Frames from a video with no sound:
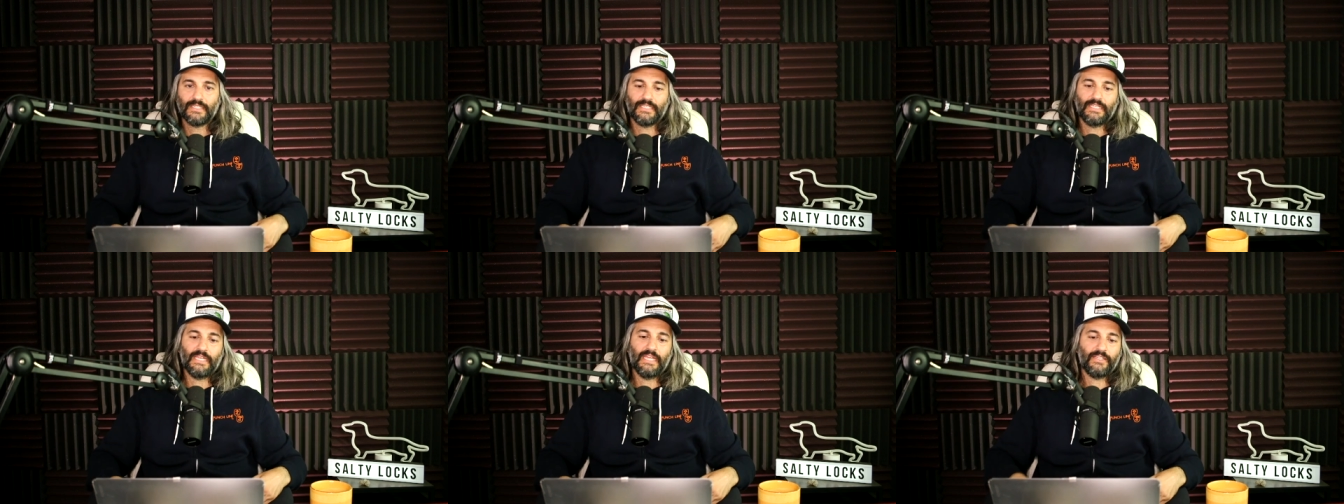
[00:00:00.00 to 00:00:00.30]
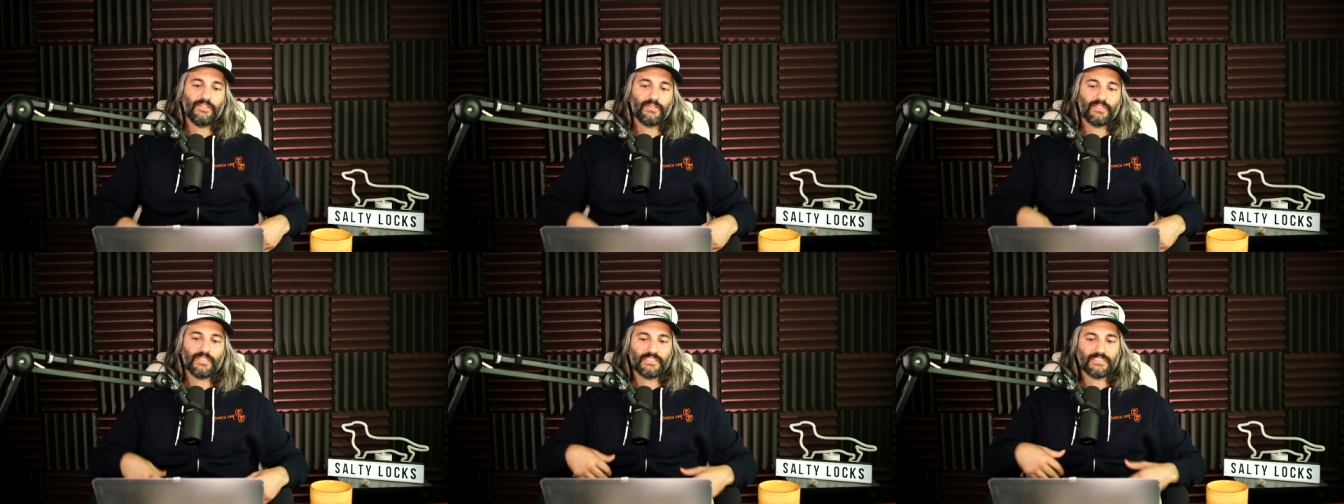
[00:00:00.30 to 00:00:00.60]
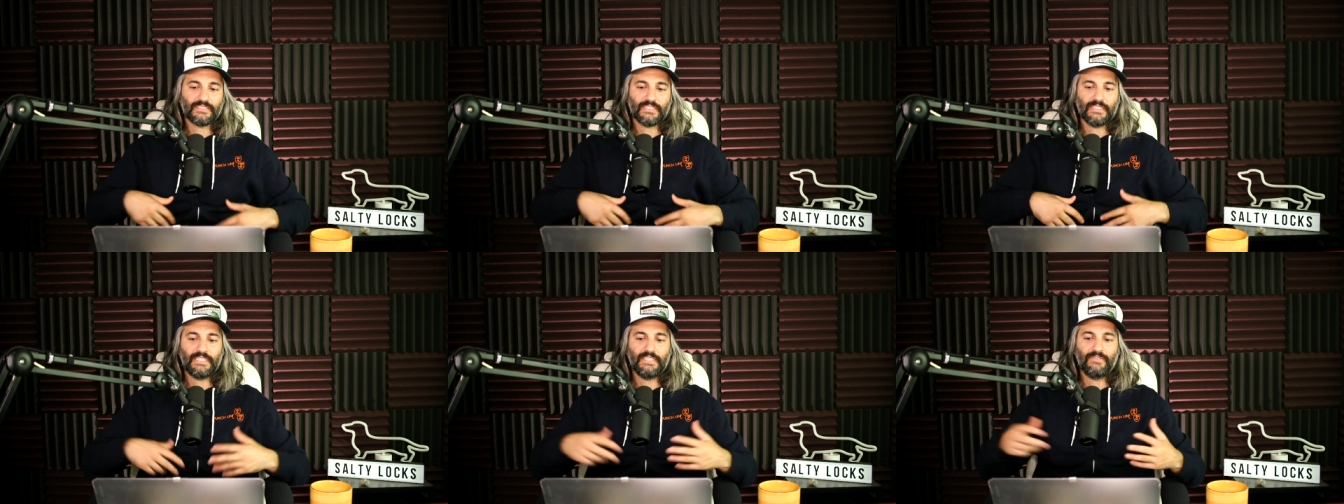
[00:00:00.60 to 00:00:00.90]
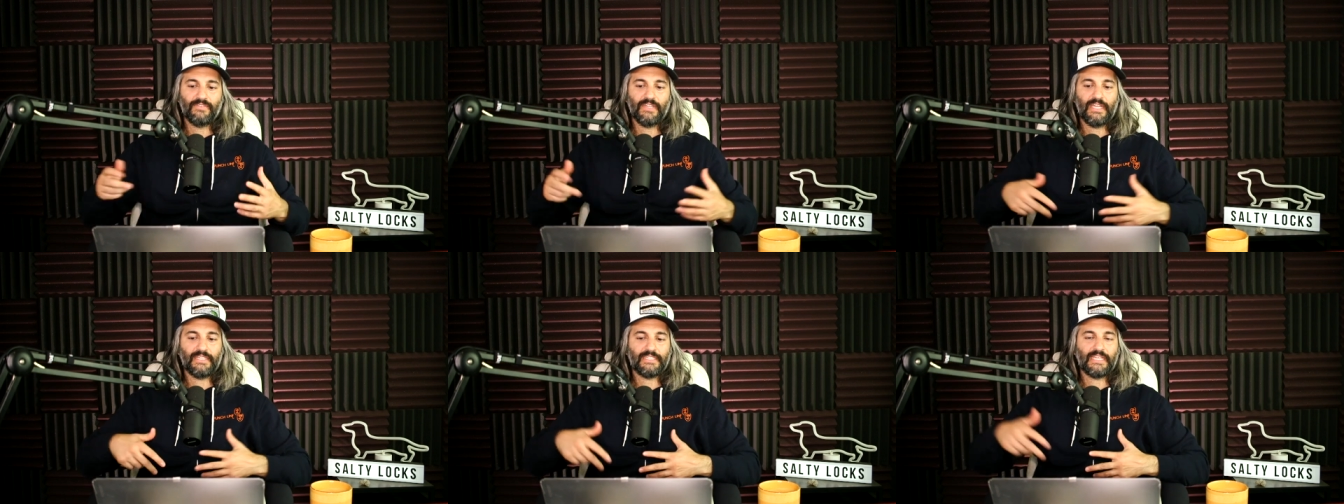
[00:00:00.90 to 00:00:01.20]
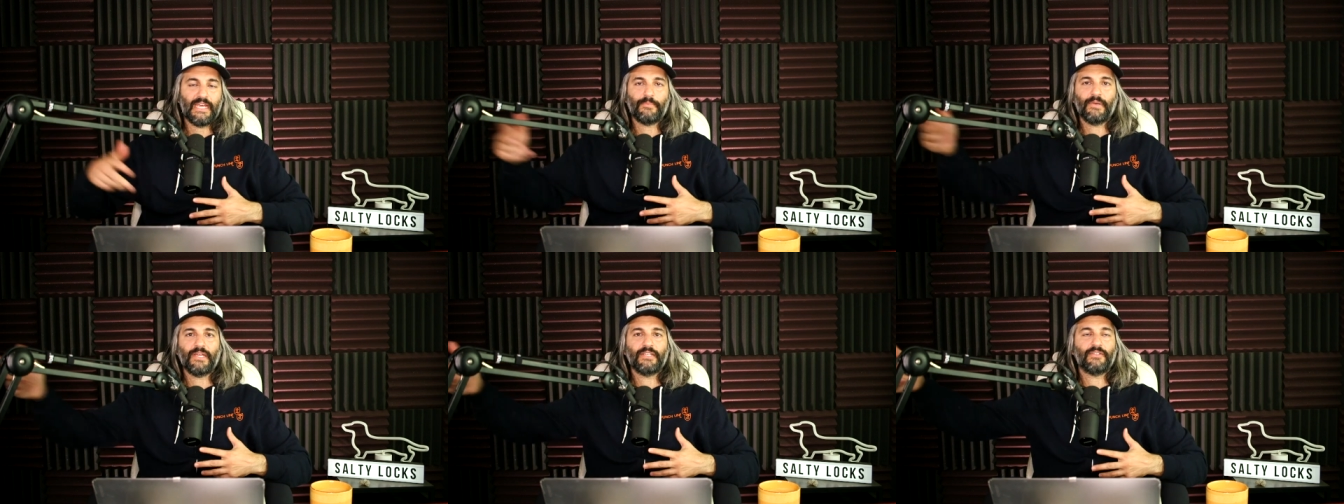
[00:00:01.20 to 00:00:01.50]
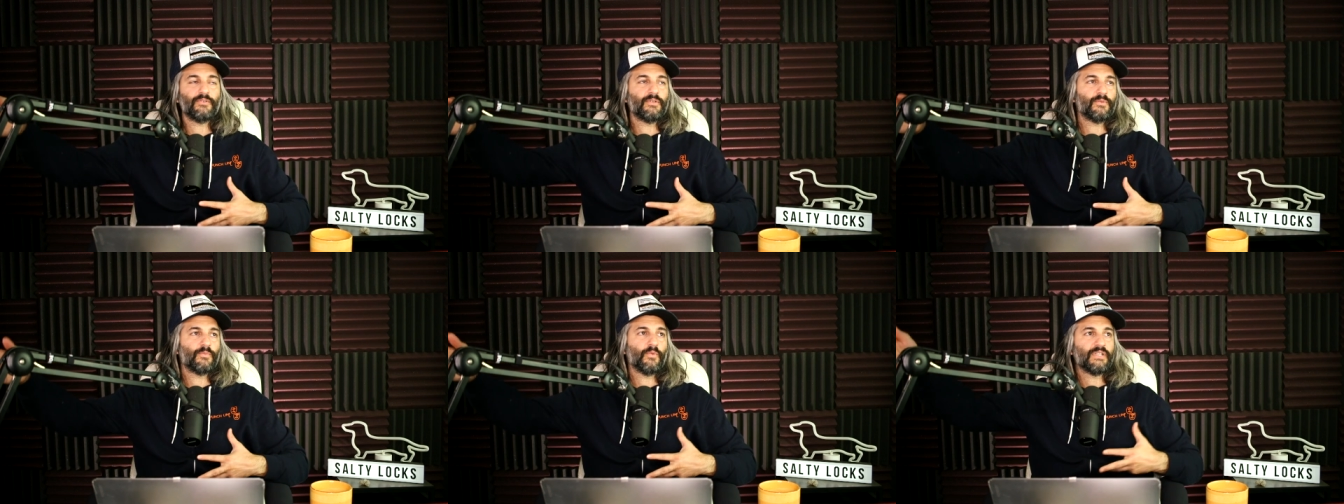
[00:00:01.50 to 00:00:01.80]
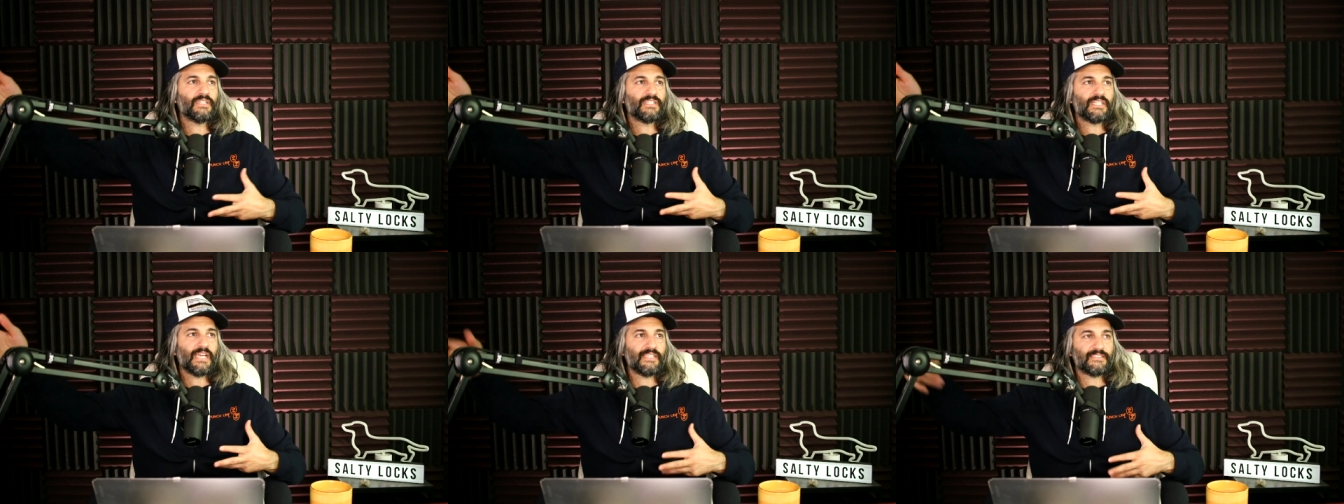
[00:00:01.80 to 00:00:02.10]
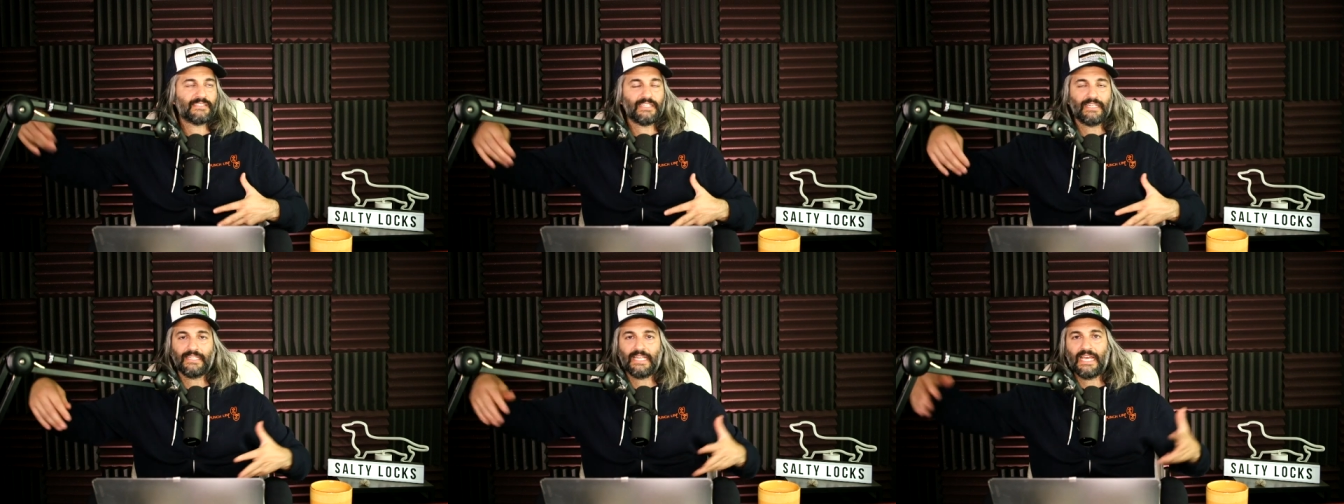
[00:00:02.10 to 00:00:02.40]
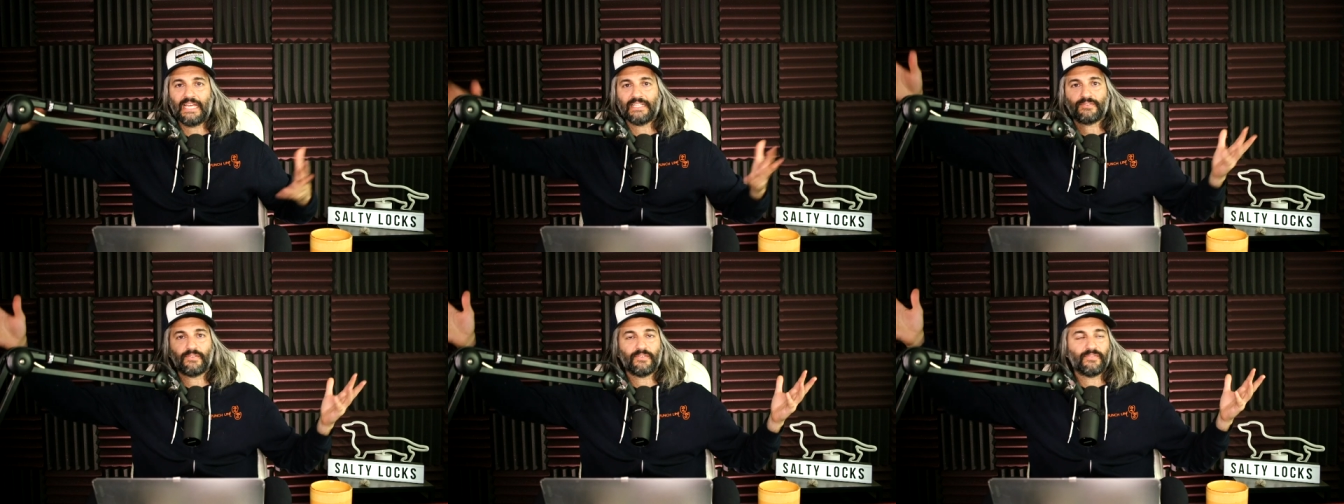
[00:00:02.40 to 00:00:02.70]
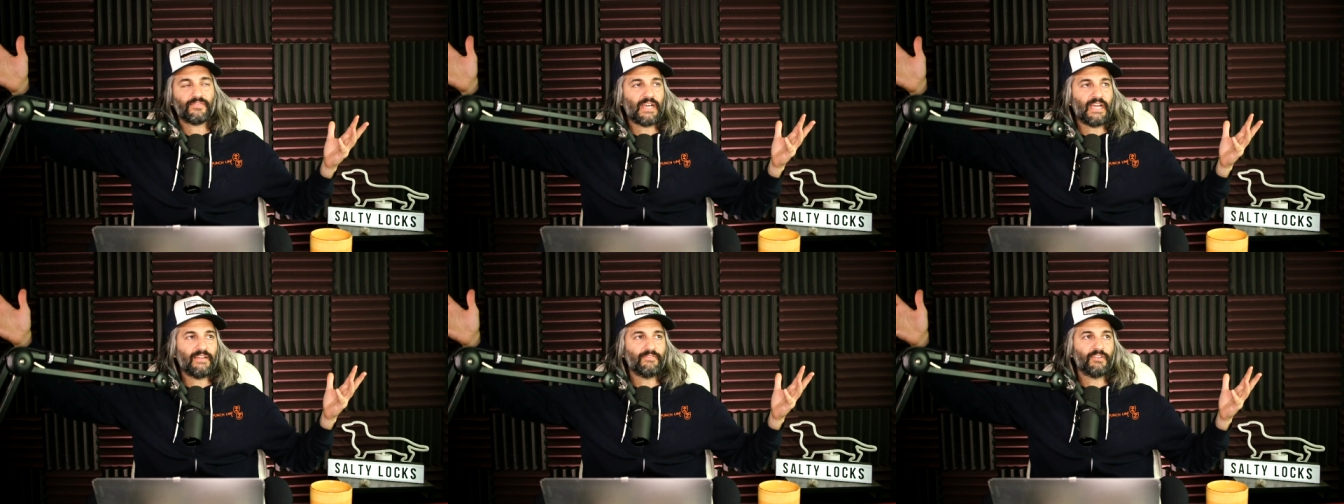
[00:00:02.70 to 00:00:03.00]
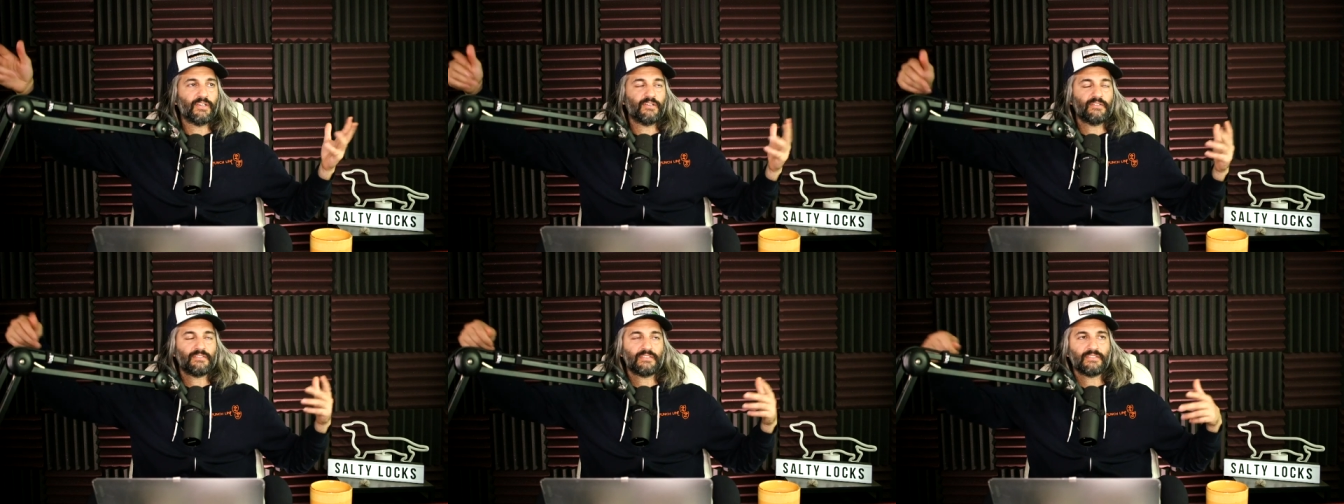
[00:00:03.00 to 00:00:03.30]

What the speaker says: And you can just alleviate that by doing one test, and it lasts for 5 years.